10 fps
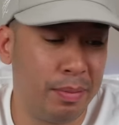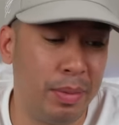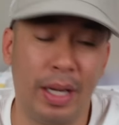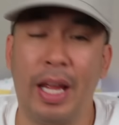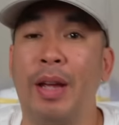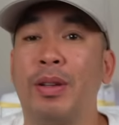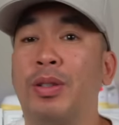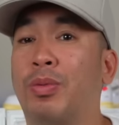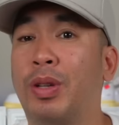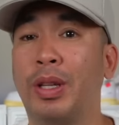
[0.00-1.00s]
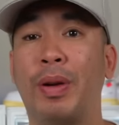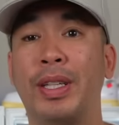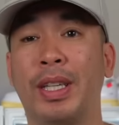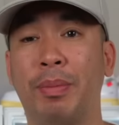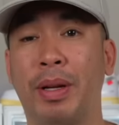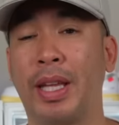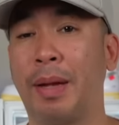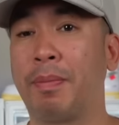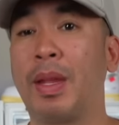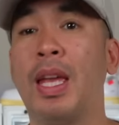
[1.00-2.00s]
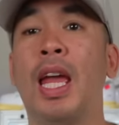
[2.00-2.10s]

But anyways, we'll wait and see about that.